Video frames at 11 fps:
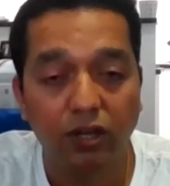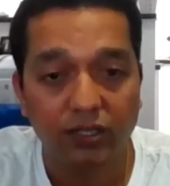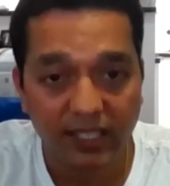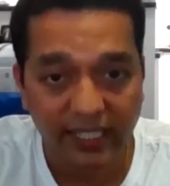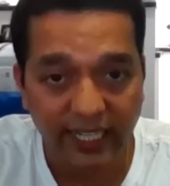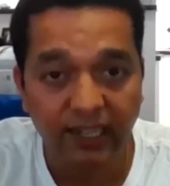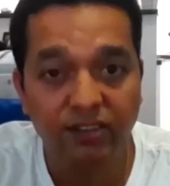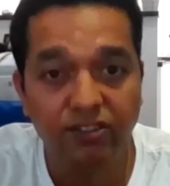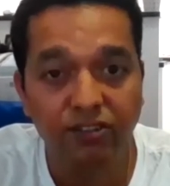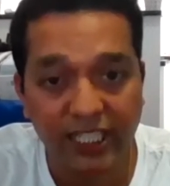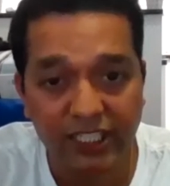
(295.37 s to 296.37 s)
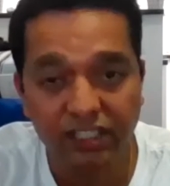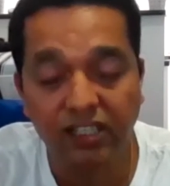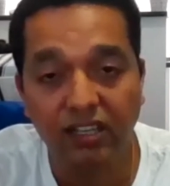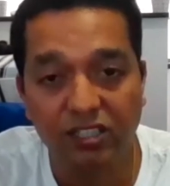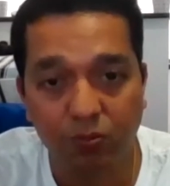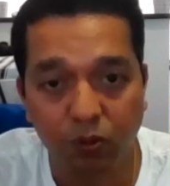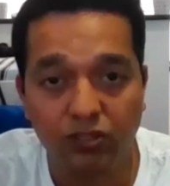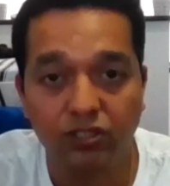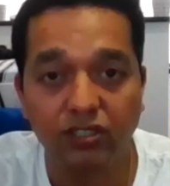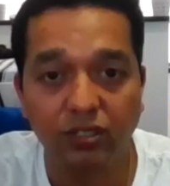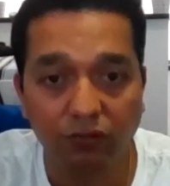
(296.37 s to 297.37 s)
skilled regional
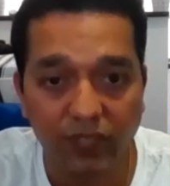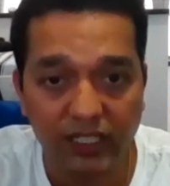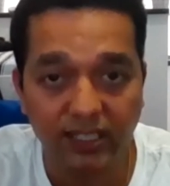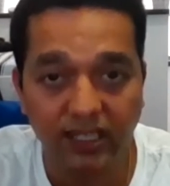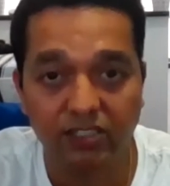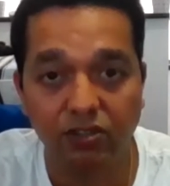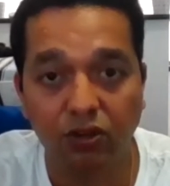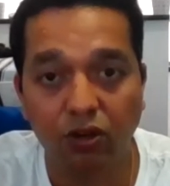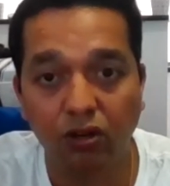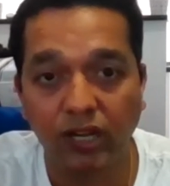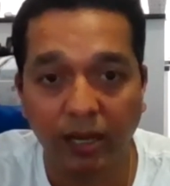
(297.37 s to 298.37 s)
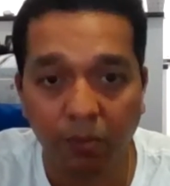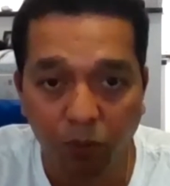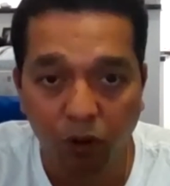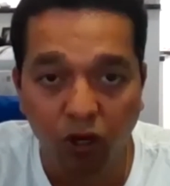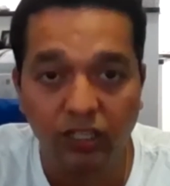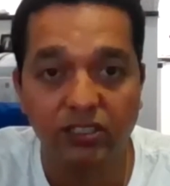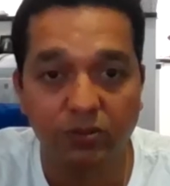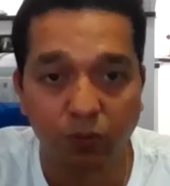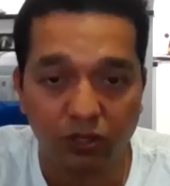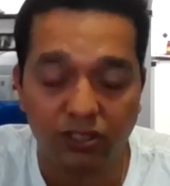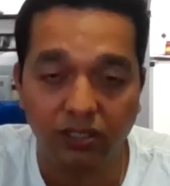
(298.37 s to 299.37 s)
sponsored visas or employer
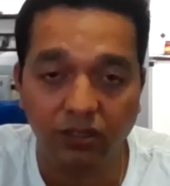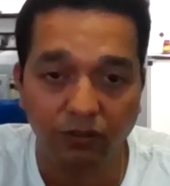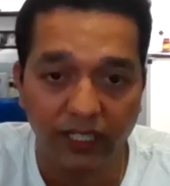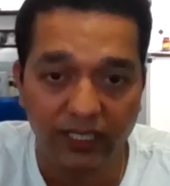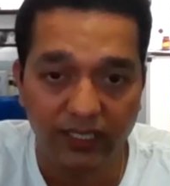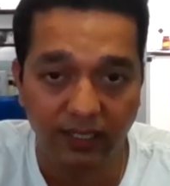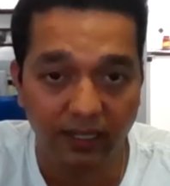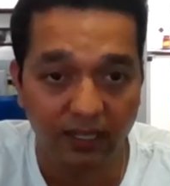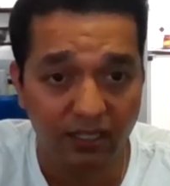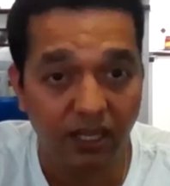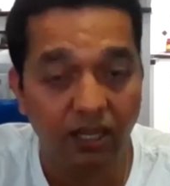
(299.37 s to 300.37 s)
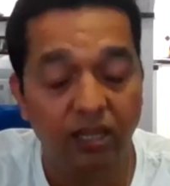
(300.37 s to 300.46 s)
sponsored visas,